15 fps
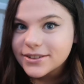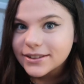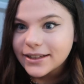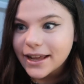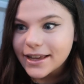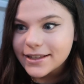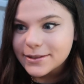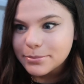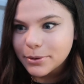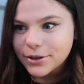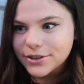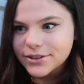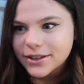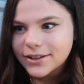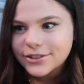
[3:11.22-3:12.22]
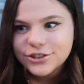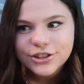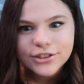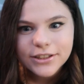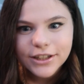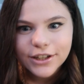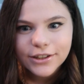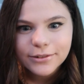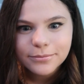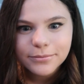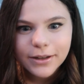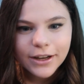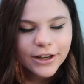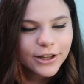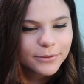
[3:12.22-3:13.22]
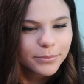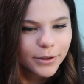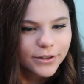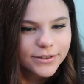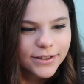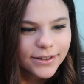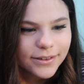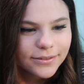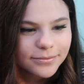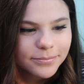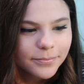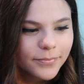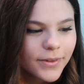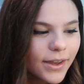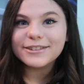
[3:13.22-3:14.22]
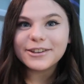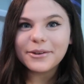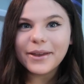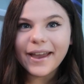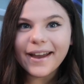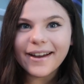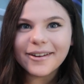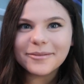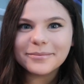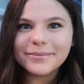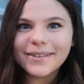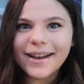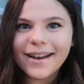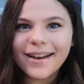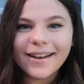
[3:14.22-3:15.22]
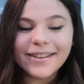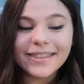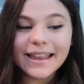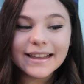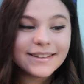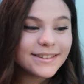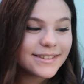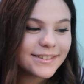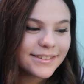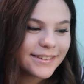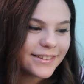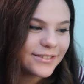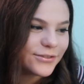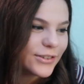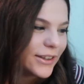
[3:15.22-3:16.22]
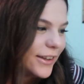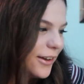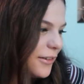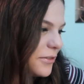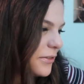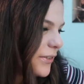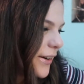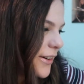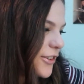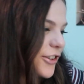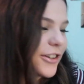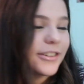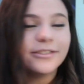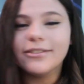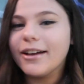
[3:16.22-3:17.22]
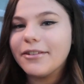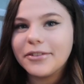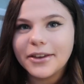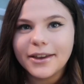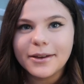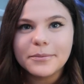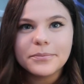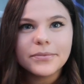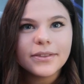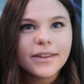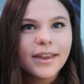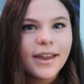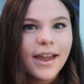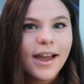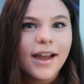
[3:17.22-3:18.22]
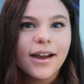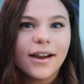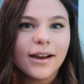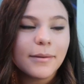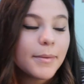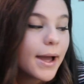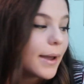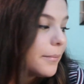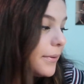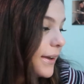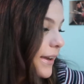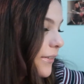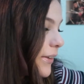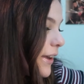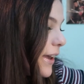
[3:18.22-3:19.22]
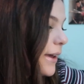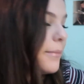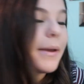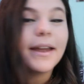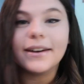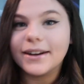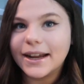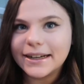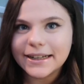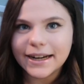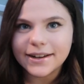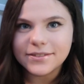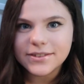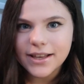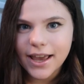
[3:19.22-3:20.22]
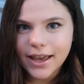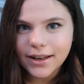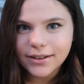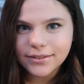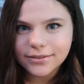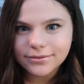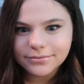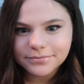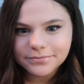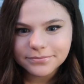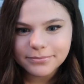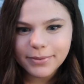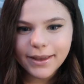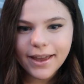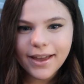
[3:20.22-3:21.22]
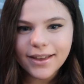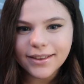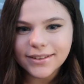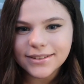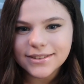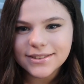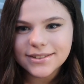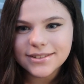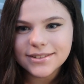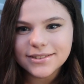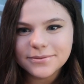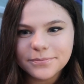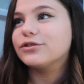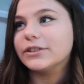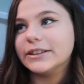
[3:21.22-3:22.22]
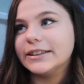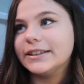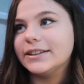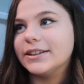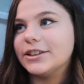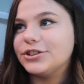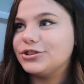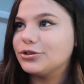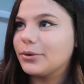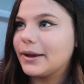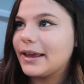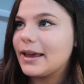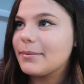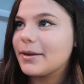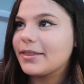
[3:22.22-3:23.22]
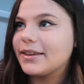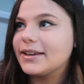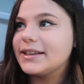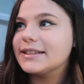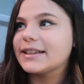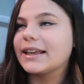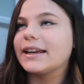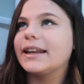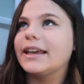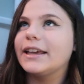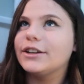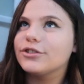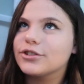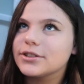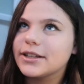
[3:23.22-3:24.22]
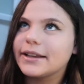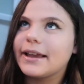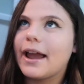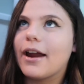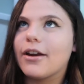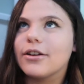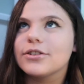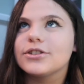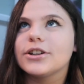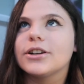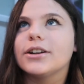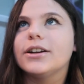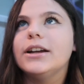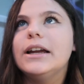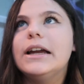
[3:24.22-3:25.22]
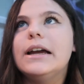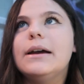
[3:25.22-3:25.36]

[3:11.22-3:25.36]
a nice person, just a good person. So yeah, that's really all for Victor. Love him. I'm giving him a 9 out of 10 because I really enjoy him. I think he's like an interesting character,